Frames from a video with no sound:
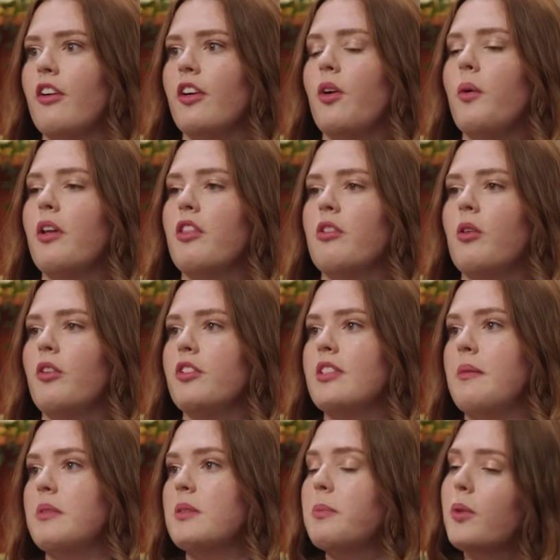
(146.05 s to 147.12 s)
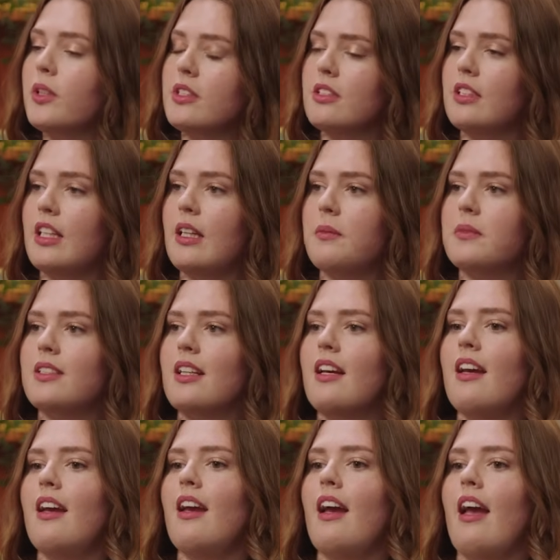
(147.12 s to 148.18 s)
going through all the same sports teams,
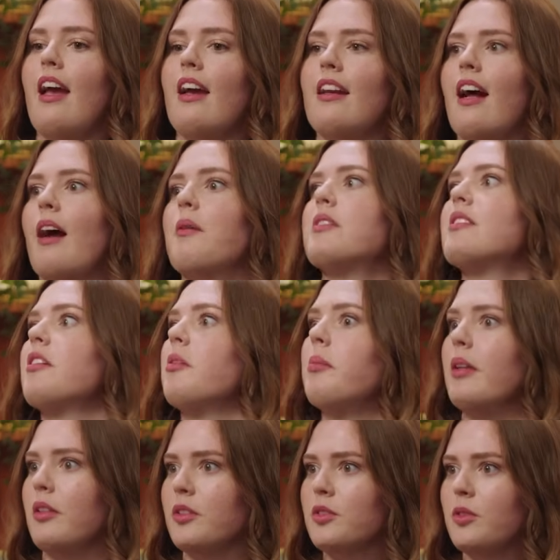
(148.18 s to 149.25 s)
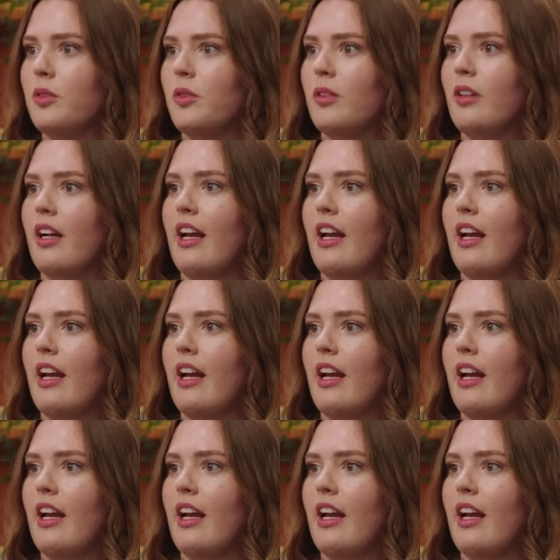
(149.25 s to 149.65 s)
and I was still in middle school.